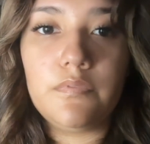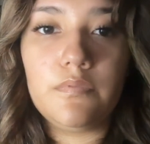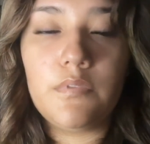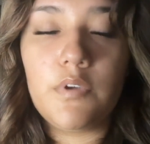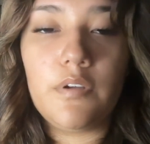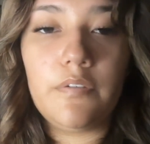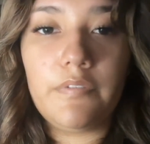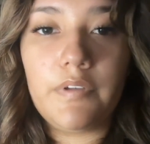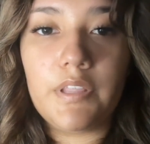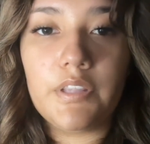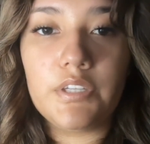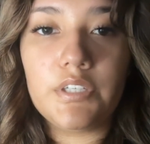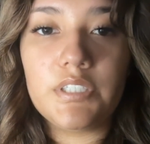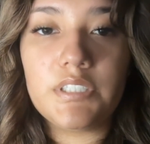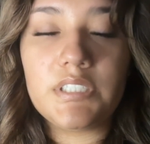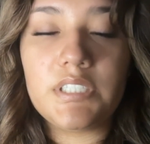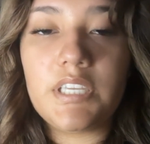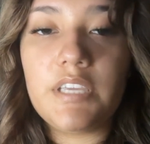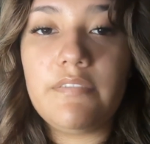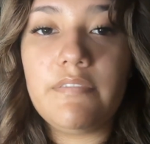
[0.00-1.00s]
of
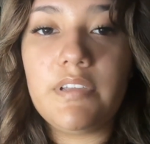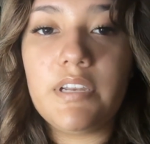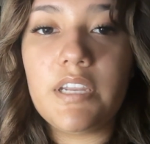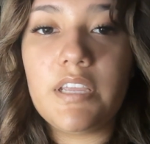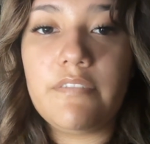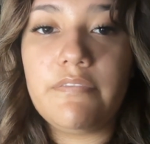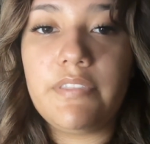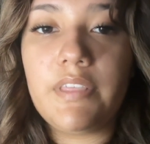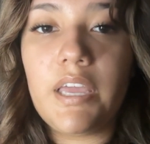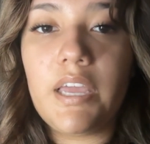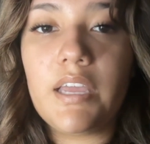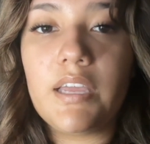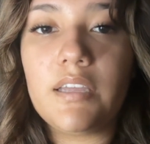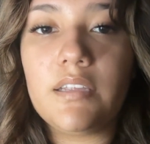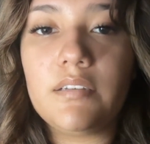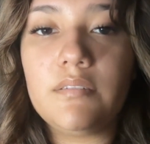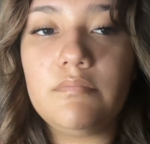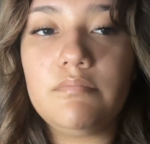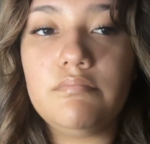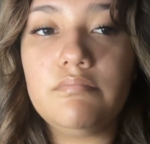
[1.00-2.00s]
others, even if
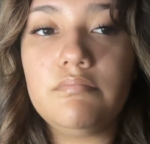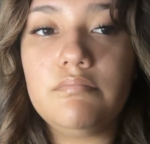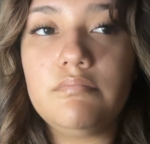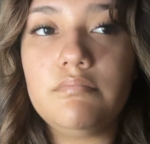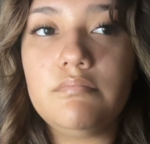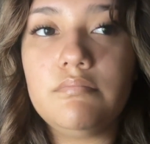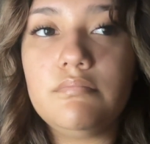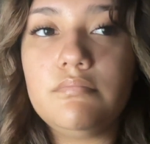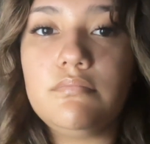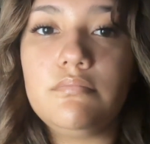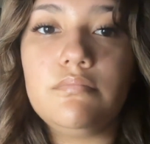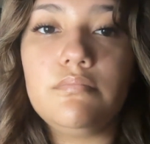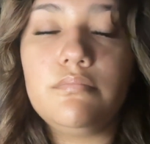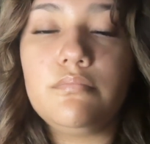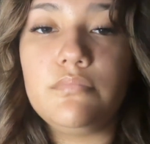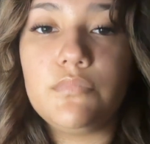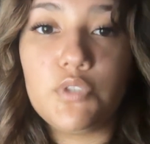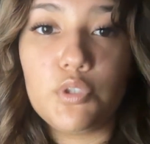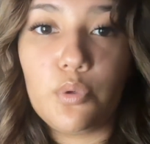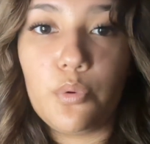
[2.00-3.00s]
that
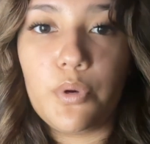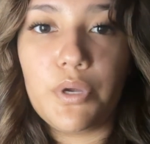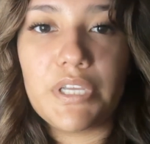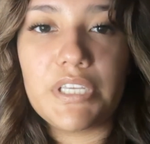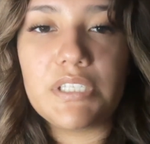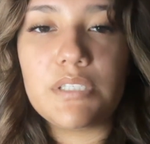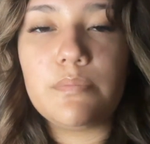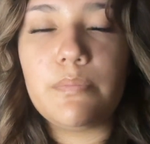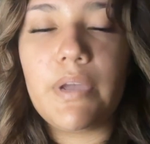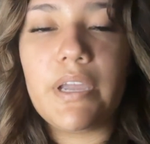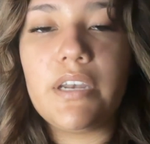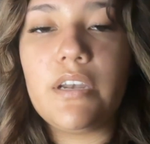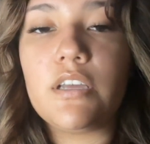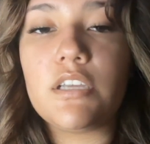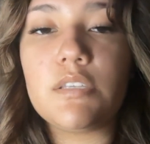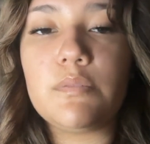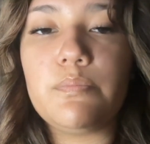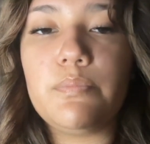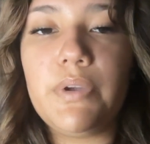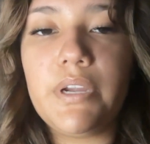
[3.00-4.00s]
choice might
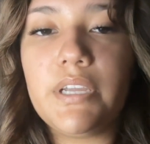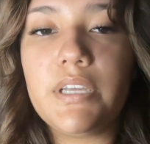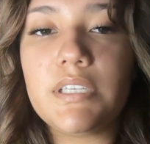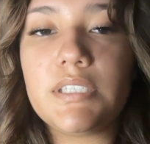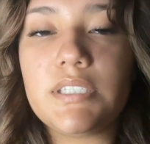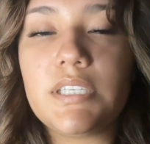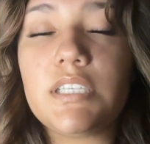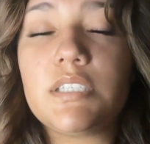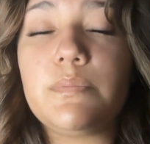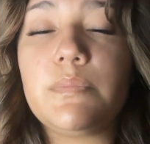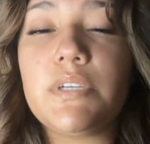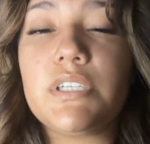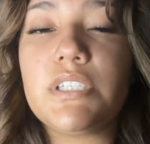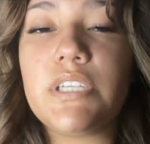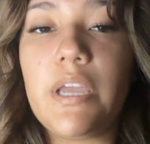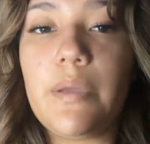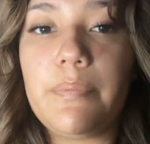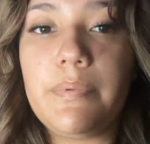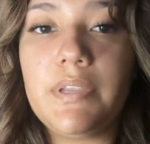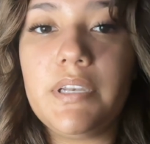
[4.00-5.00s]
not bring us as much
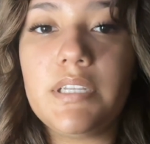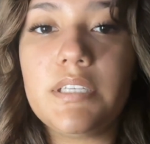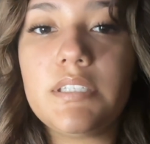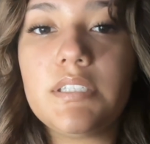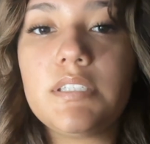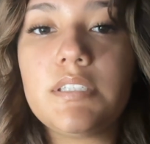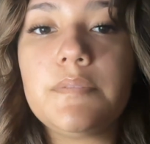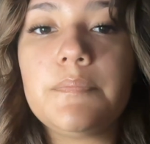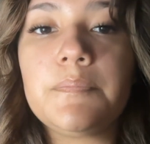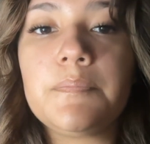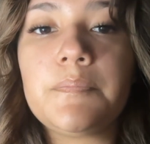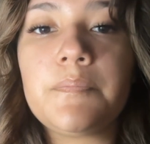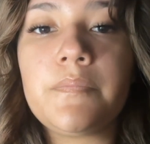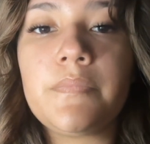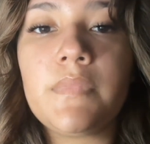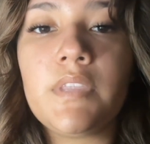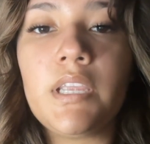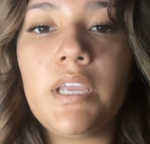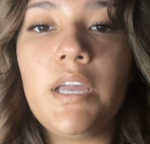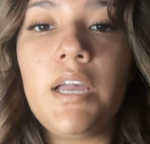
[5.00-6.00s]
happiness.
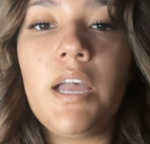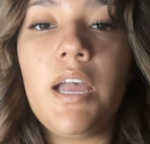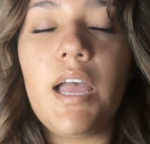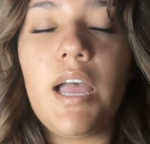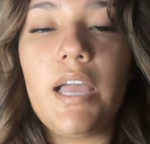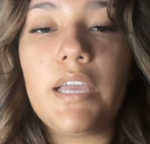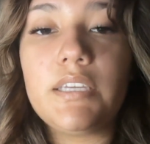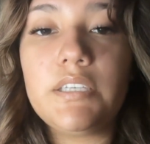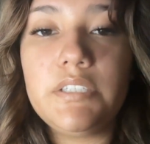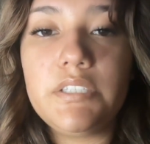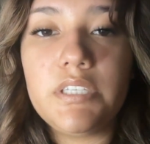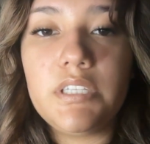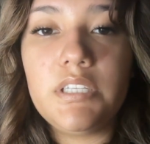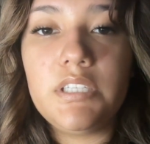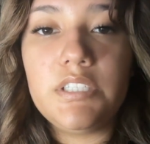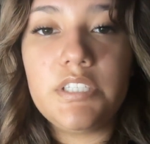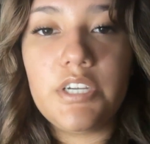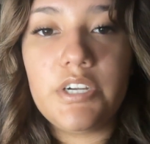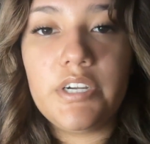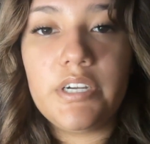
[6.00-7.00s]

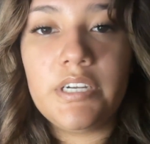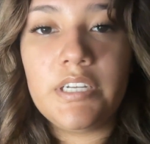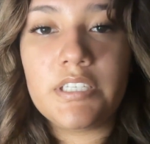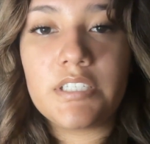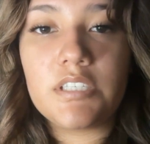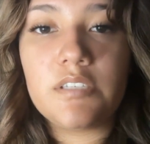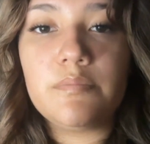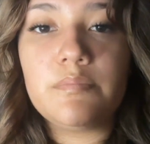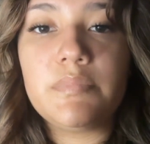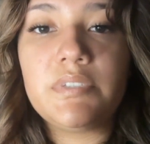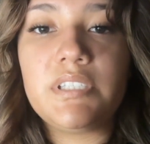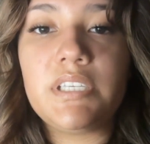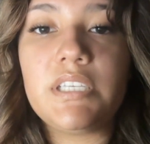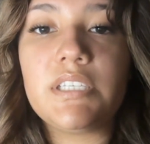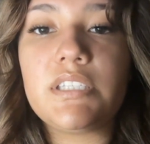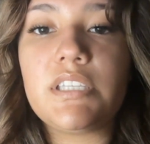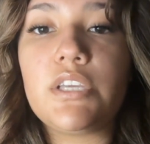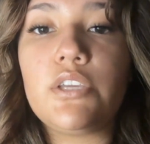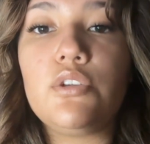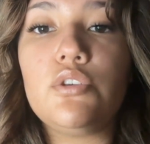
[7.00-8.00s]
Utilitarianism says
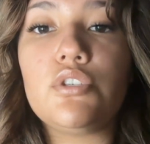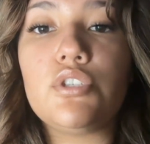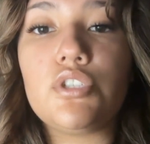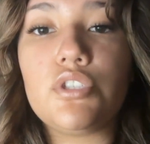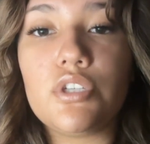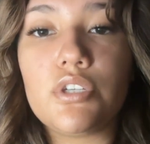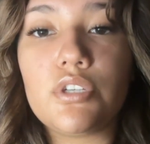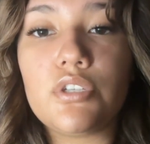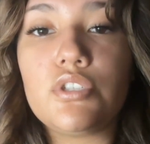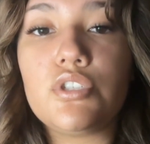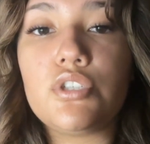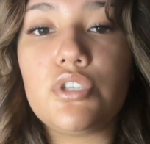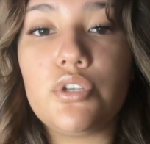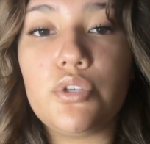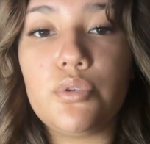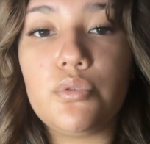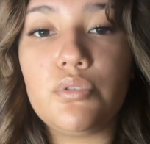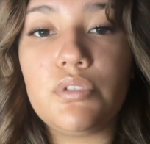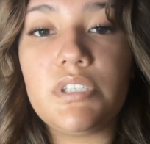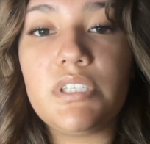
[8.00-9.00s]
that you should
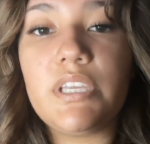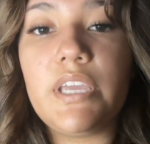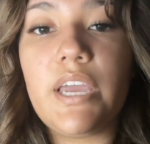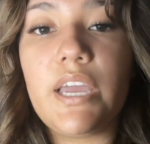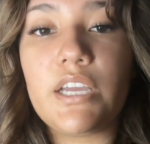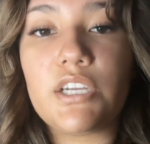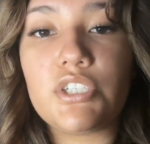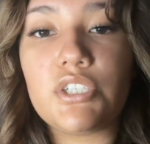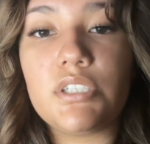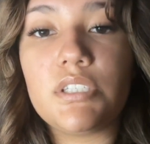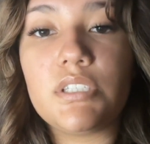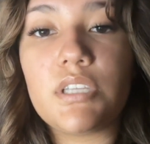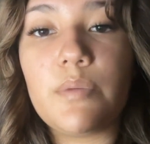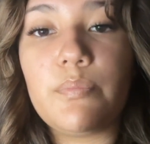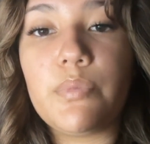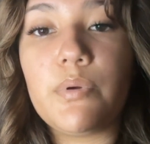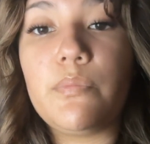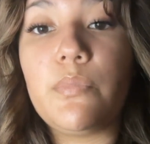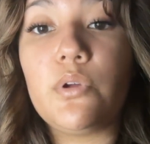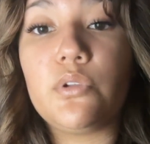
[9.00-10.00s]
choose the actions
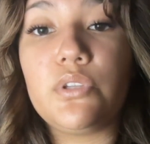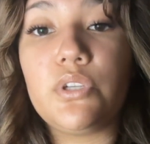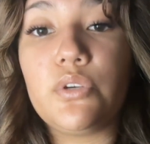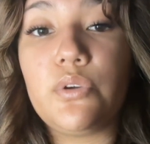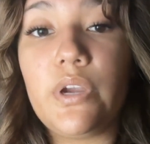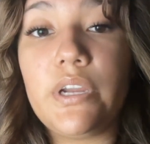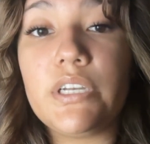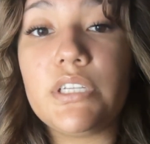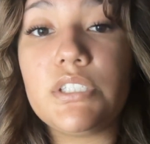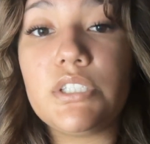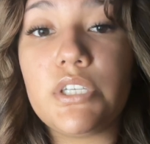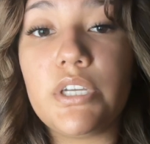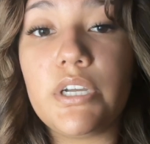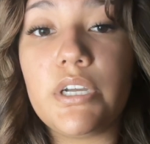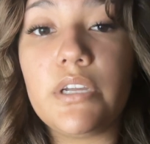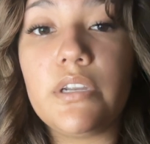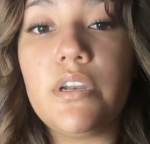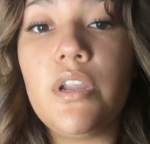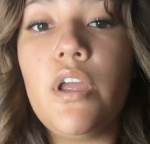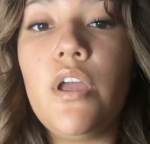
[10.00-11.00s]
that promote the greatest
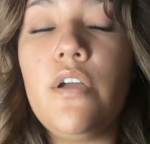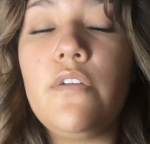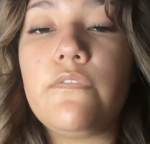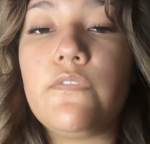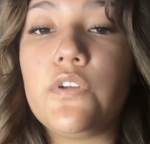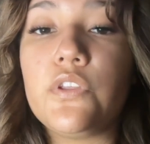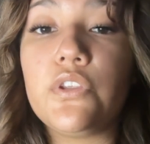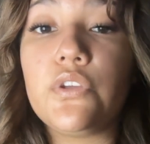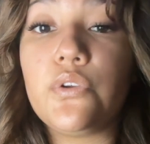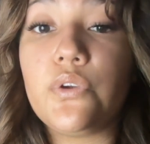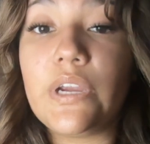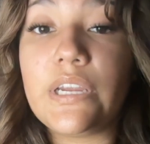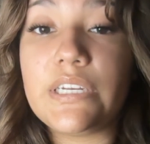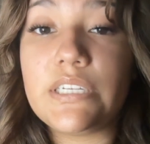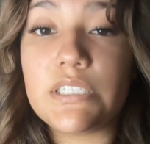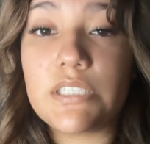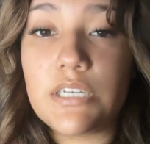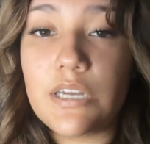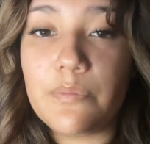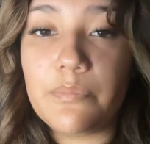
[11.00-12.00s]
good for the
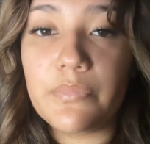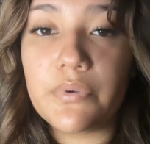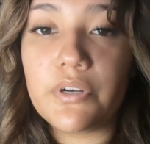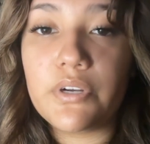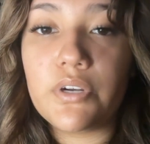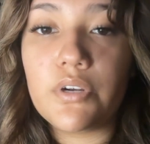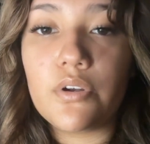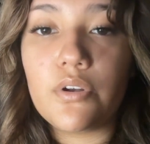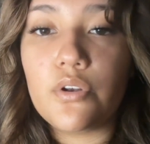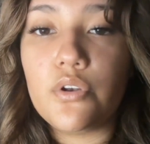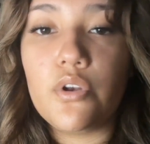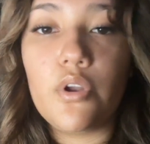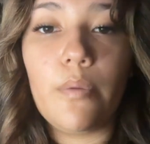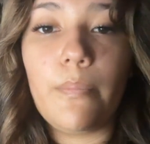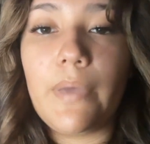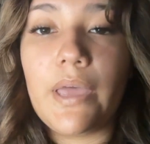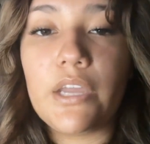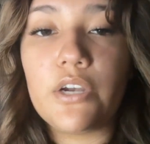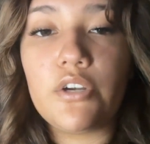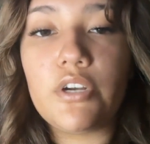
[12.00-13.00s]
greatest number, no
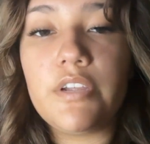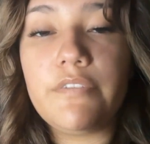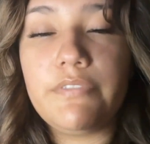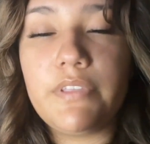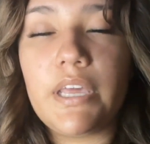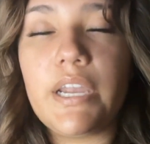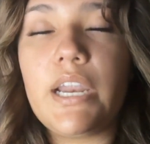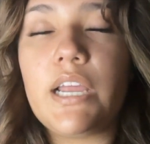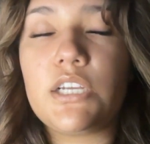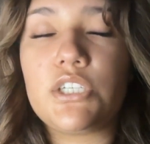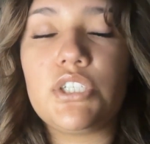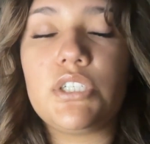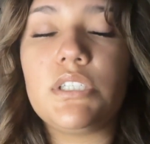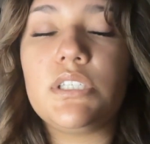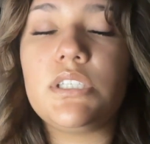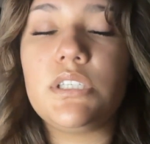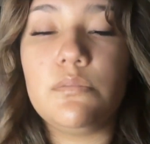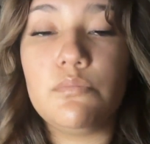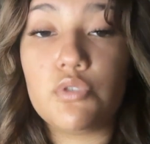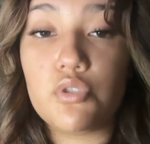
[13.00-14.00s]
matter if that action
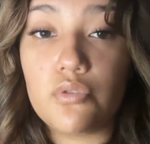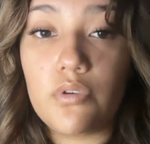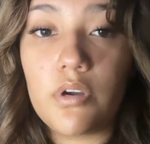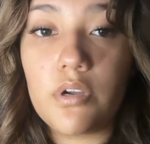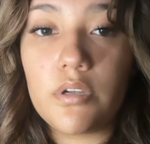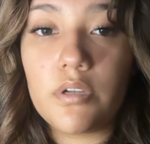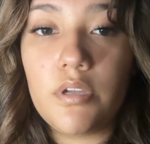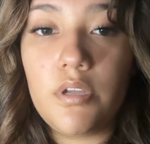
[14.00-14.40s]
seems wrong.